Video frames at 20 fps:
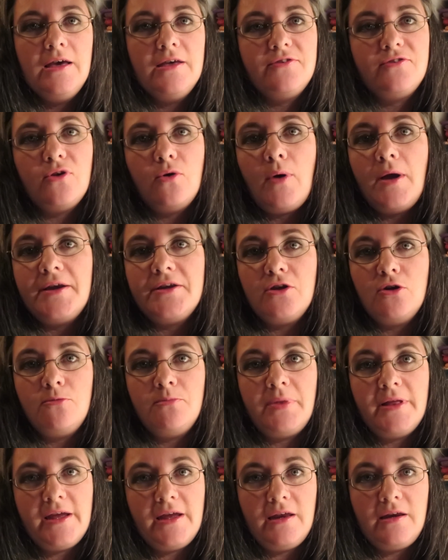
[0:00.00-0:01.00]
So I
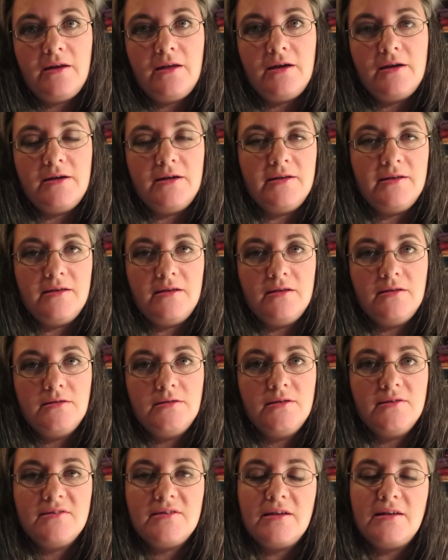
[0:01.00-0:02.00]
don't plan a
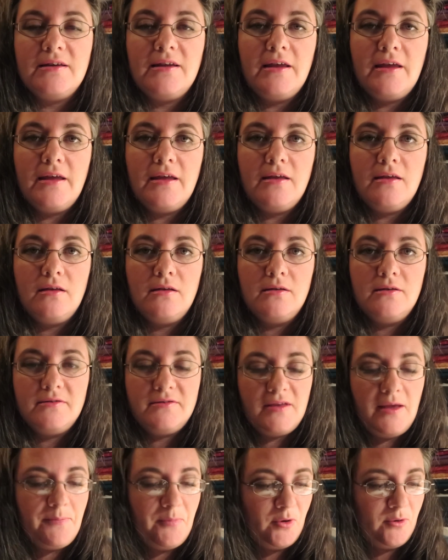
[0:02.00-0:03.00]
Sunday
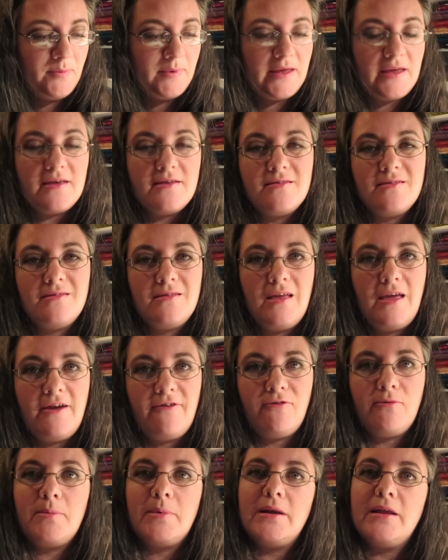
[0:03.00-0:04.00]
supper because
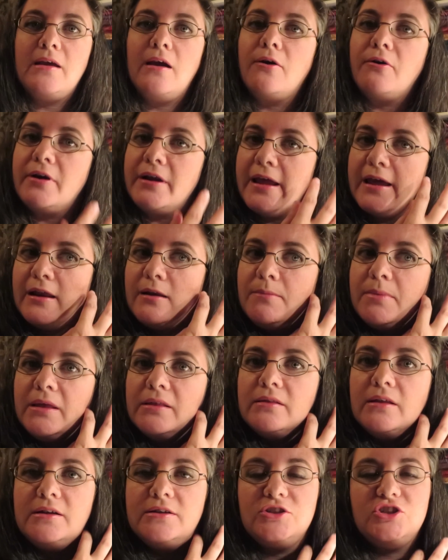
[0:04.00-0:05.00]
everybody already had a
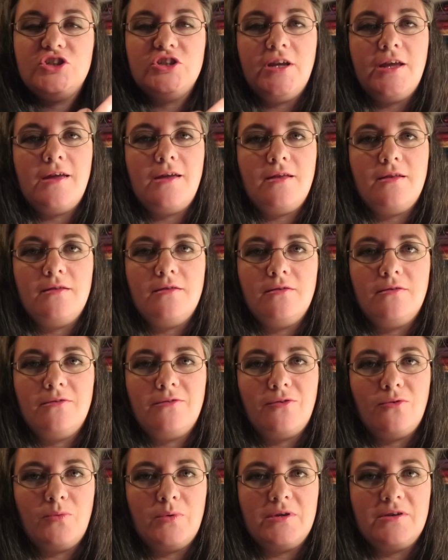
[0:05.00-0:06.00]
big lunch and
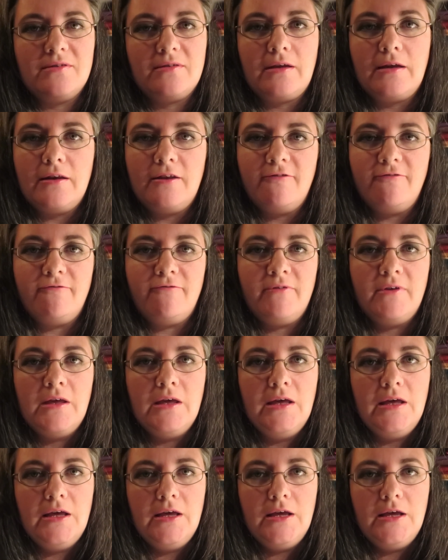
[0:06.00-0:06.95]
so we just kind of